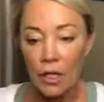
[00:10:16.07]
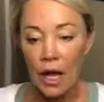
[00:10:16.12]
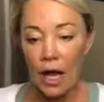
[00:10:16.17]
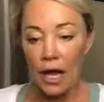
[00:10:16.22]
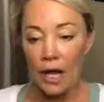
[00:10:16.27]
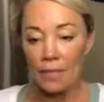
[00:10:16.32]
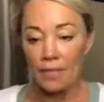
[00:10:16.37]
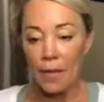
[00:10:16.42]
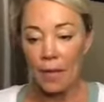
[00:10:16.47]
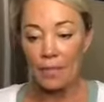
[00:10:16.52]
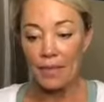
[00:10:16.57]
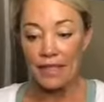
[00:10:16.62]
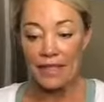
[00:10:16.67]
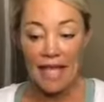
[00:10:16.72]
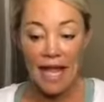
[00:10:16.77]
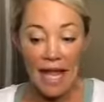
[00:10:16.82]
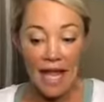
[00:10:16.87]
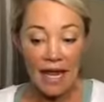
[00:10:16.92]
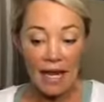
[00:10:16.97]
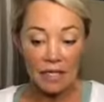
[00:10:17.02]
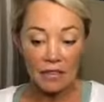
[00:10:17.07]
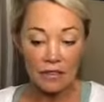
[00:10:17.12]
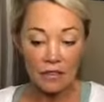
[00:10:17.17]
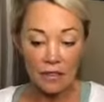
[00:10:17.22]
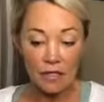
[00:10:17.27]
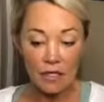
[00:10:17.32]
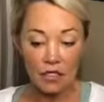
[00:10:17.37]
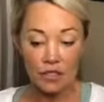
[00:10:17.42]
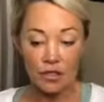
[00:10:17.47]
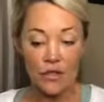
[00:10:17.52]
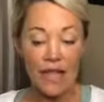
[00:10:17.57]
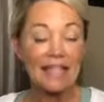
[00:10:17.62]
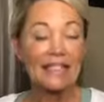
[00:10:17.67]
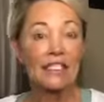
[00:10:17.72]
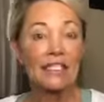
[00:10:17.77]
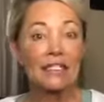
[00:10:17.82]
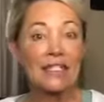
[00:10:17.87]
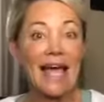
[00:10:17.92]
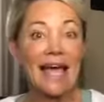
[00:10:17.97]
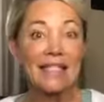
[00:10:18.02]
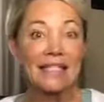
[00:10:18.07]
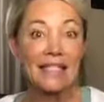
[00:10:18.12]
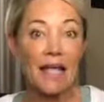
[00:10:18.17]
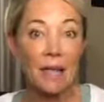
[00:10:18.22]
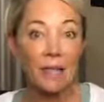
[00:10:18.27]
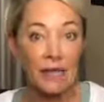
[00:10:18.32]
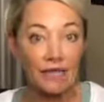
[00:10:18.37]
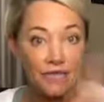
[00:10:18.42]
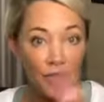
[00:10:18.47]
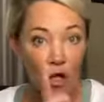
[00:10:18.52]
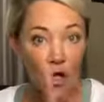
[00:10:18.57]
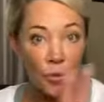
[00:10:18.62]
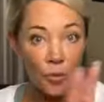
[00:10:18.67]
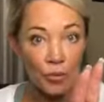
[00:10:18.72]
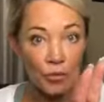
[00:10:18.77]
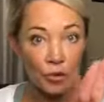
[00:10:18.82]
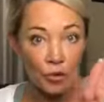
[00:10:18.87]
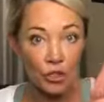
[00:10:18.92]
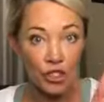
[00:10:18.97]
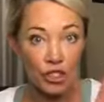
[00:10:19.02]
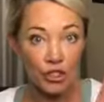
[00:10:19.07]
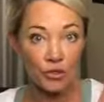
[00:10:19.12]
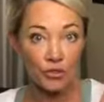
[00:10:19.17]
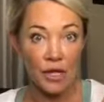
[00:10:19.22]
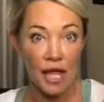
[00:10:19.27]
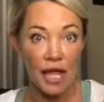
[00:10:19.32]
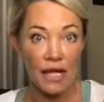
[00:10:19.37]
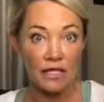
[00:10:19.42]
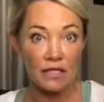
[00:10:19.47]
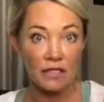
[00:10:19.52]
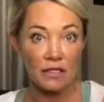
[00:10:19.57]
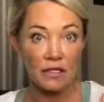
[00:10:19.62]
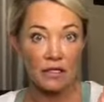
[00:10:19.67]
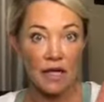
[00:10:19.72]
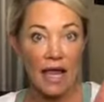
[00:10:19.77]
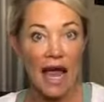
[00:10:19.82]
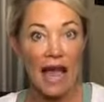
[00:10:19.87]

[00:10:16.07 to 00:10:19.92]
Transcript: But then, so that's, I'm going to follow up with her in 2 days.